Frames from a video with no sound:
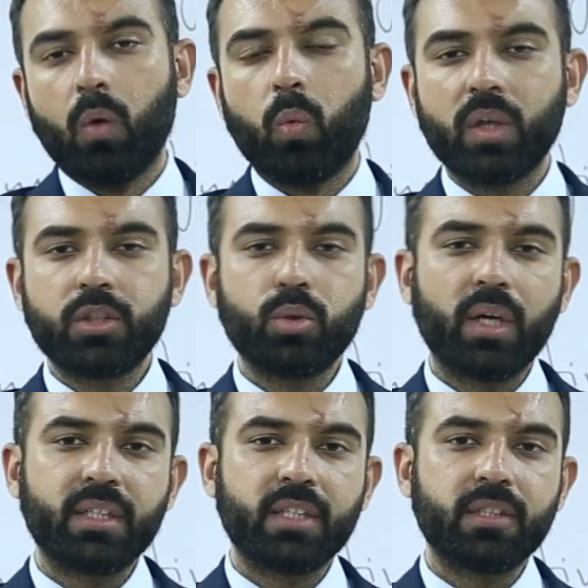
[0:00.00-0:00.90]
Once you
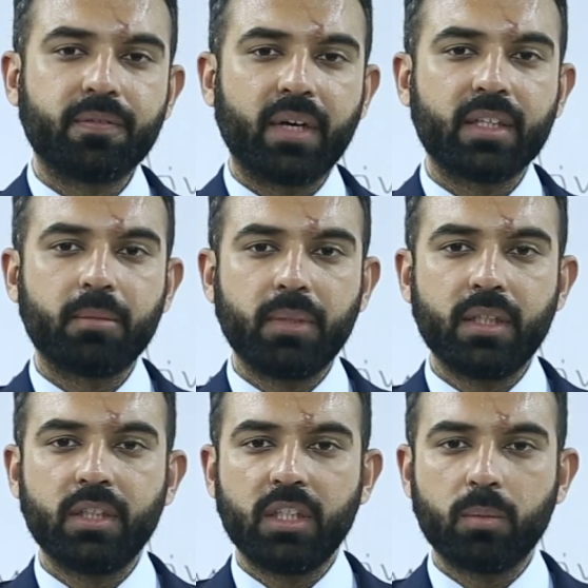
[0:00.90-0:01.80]
identify the
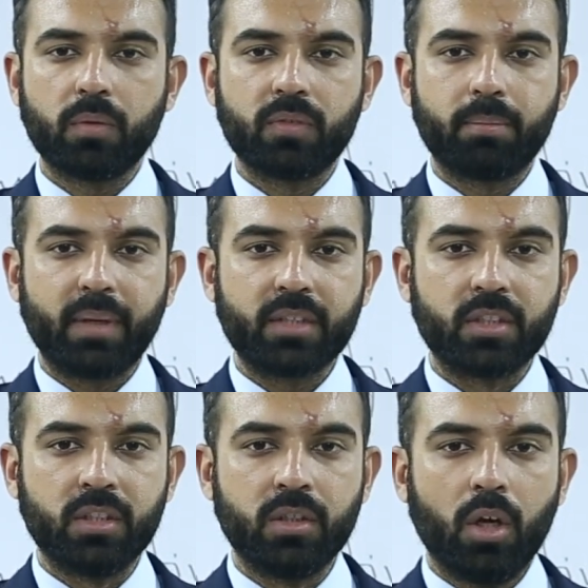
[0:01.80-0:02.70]
main theme of the
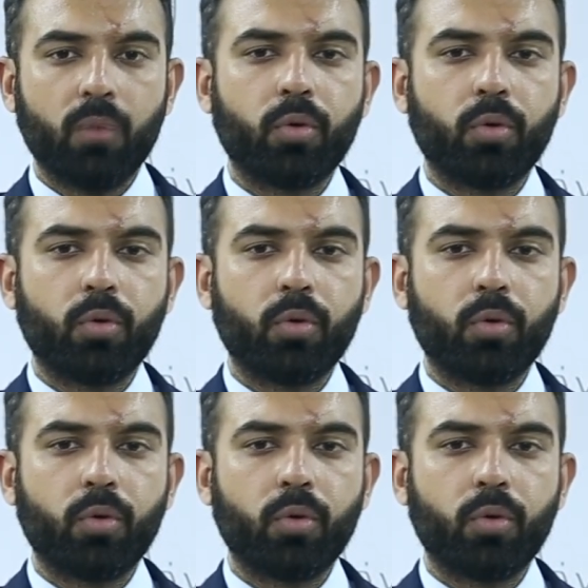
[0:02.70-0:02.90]
passage,